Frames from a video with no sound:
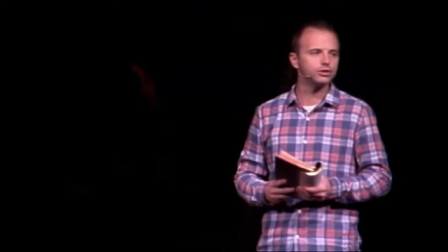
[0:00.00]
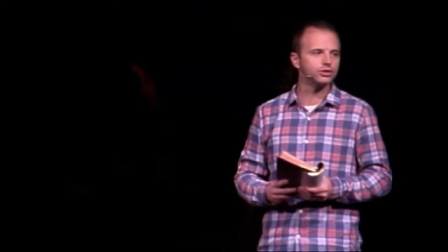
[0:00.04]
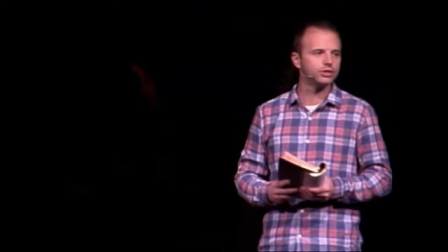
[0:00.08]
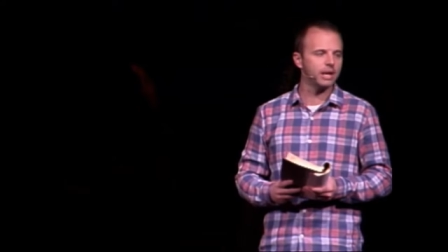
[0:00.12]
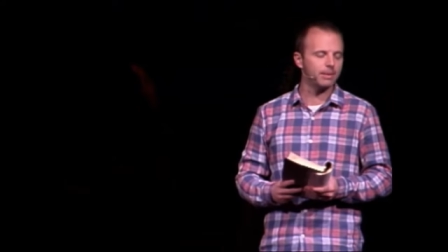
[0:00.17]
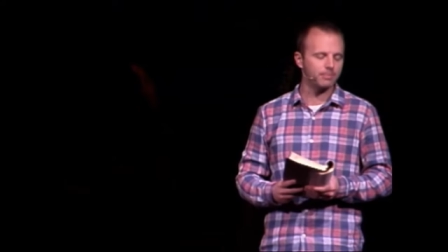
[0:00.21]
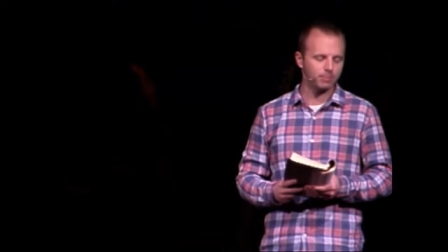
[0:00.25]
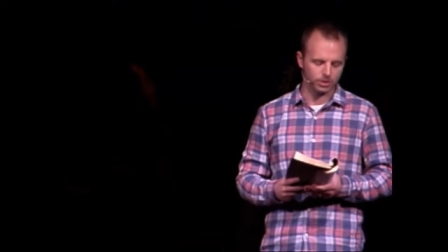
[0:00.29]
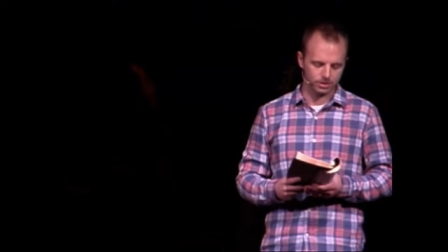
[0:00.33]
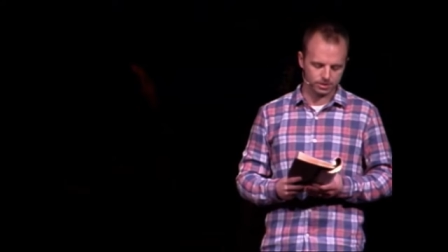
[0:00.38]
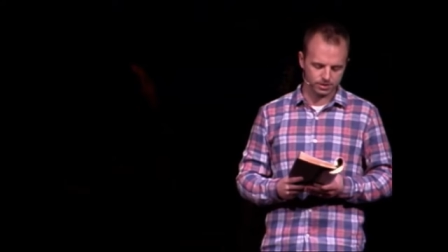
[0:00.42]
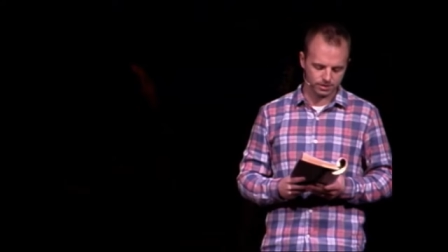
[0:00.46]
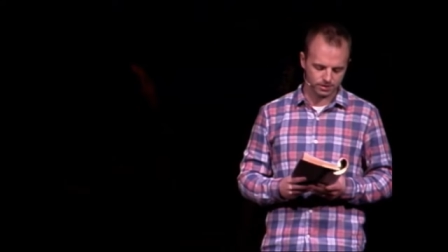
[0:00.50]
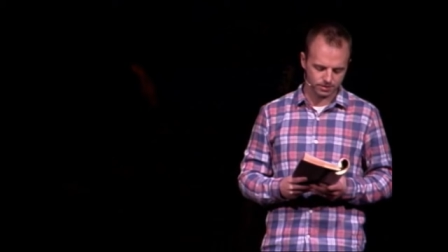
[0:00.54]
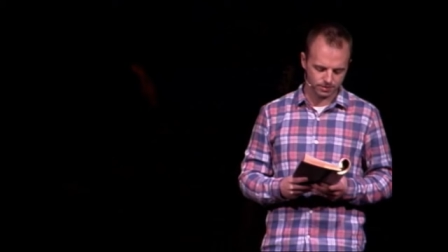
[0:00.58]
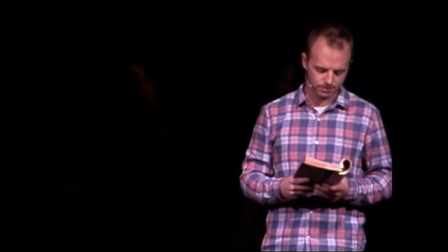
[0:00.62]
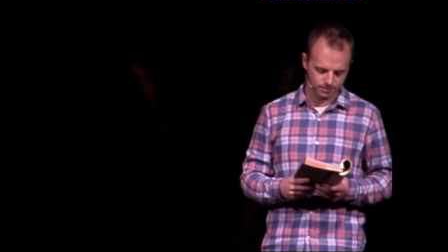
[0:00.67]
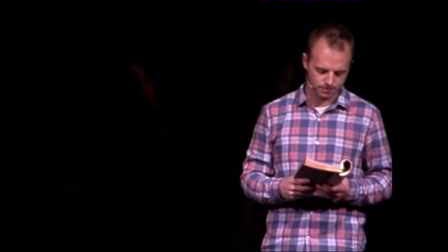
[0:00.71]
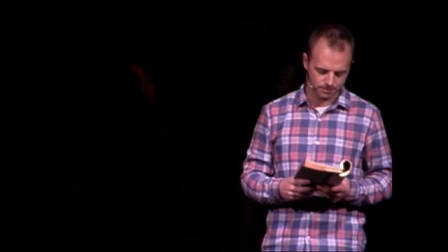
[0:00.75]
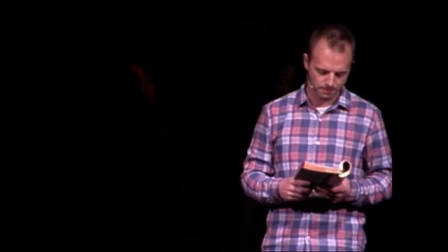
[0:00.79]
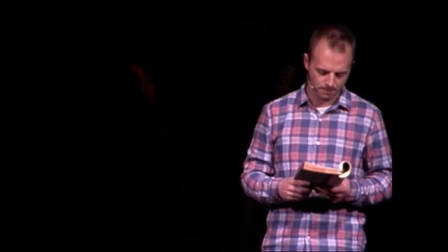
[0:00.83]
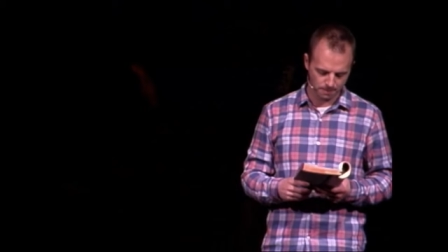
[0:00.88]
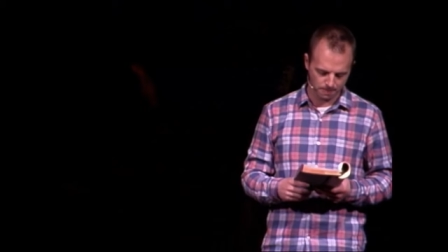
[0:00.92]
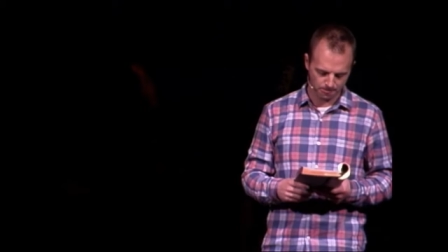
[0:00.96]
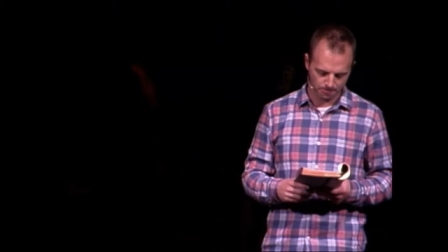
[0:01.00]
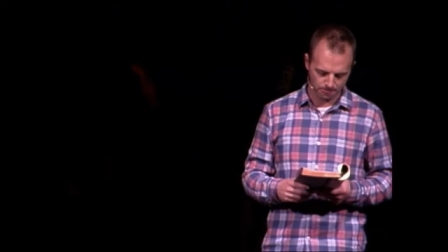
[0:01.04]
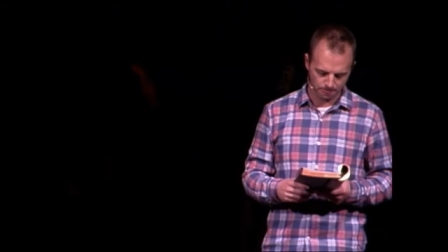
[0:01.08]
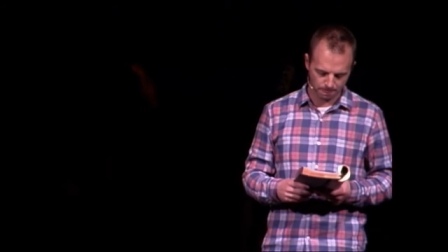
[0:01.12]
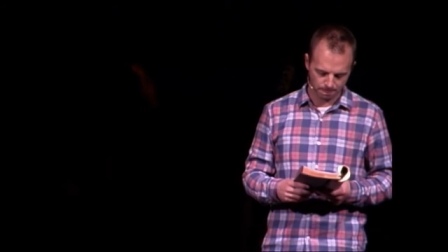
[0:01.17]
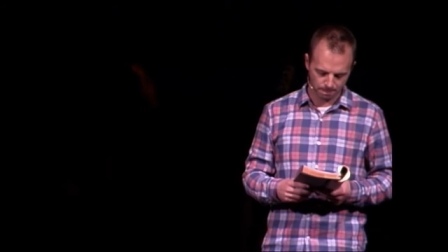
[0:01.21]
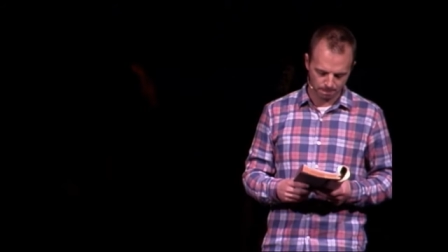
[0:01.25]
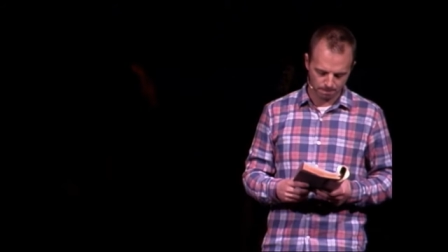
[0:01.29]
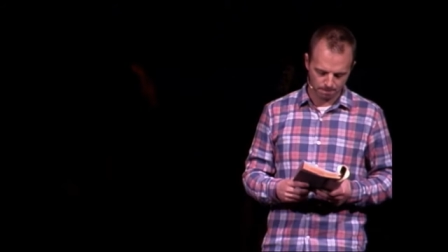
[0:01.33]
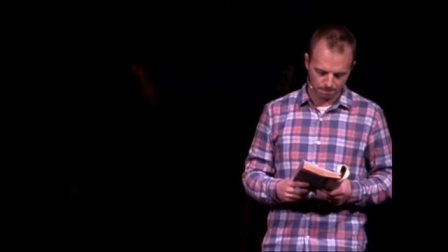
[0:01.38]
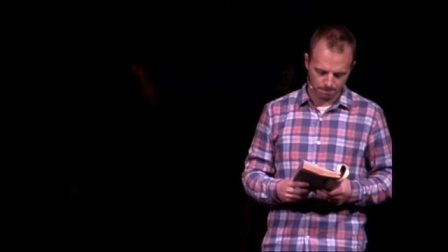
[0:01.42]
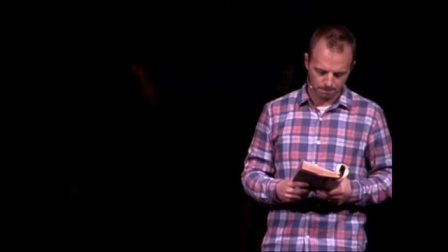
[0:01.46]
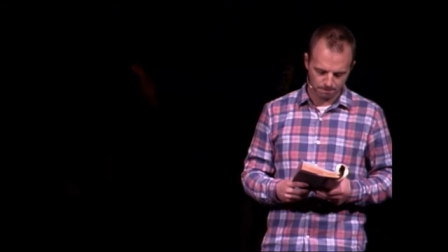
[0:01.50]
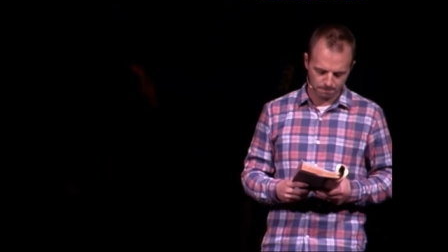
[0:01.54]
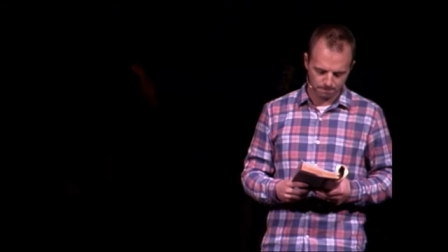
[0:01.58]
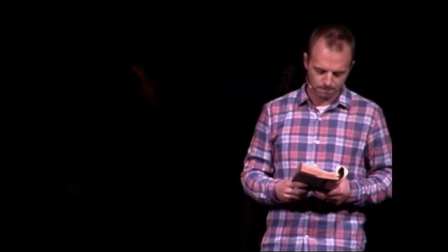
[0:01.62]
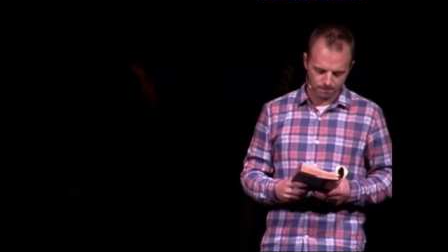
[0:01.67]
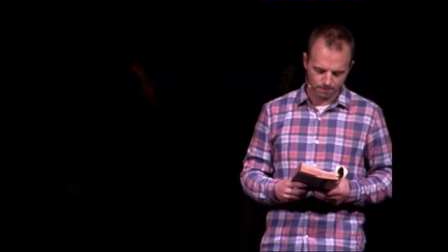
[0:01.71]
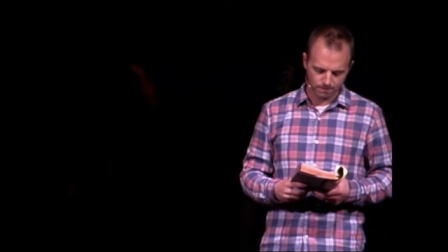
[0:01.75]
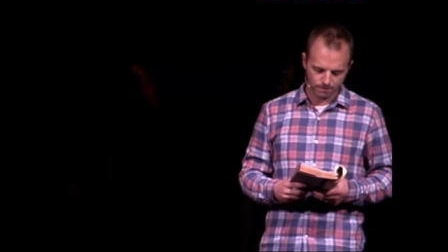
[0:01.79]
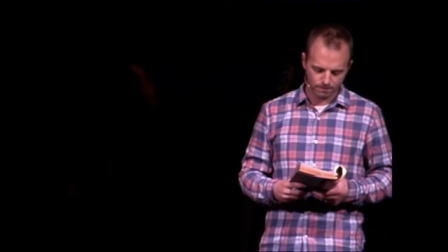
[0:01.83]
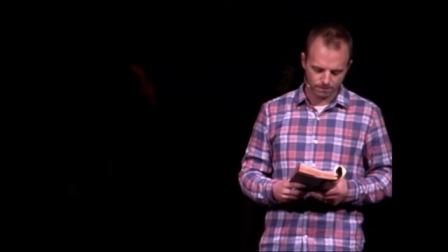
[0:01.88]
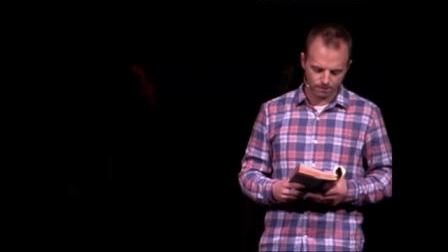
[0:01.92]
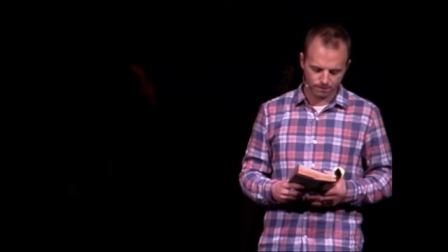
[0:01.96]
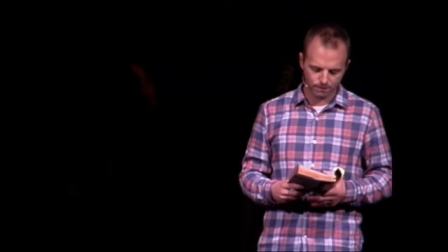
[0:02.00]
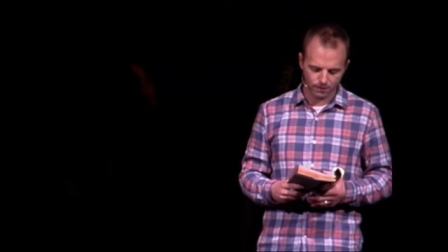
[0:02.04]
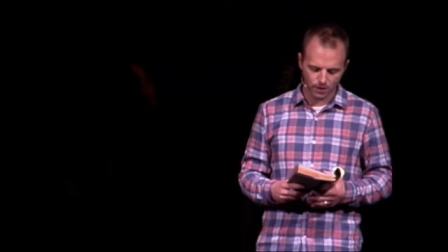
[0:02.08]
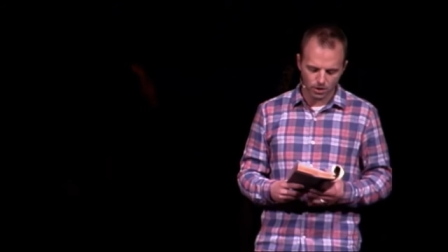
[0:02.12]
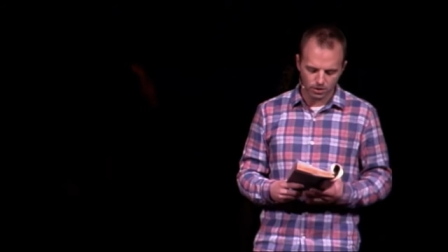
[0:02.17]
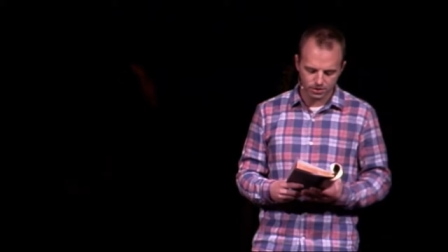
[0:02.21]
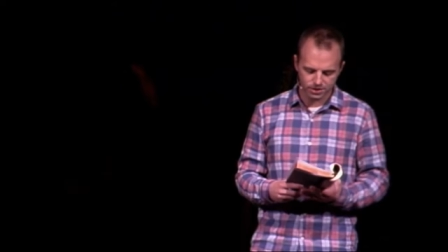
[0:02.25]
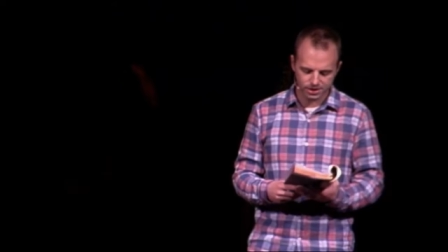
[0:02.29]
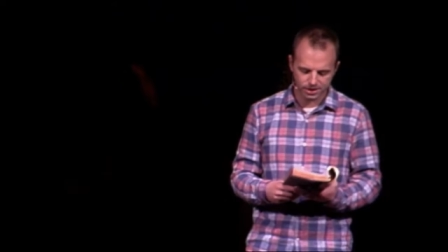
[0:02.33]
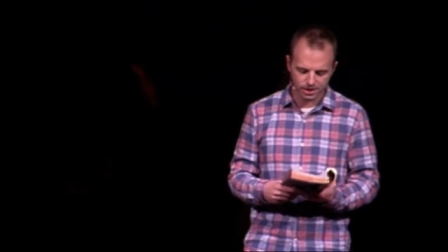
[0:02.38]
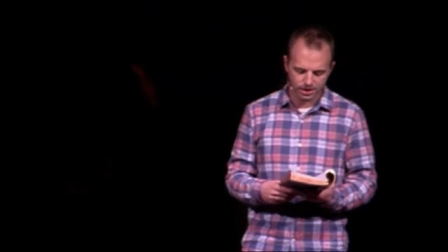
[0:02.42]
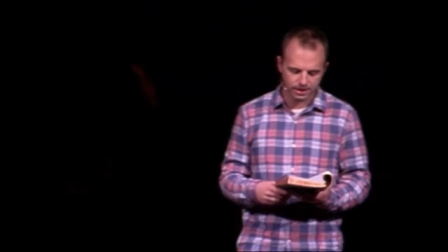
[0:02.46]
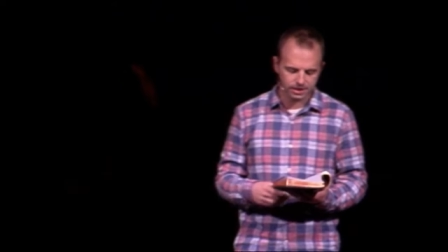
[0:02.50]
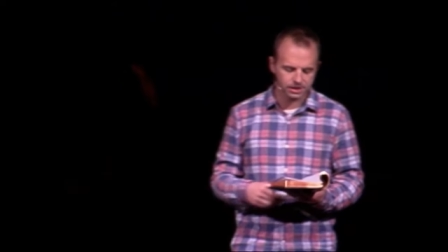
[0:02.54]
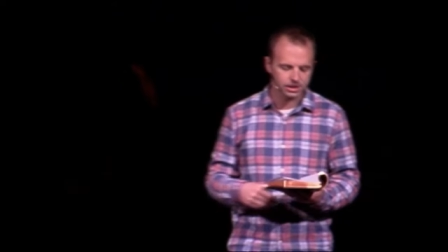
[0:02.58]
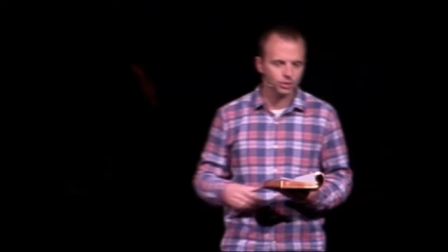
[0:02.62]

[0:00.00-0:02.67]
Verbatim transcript: shepherds, false things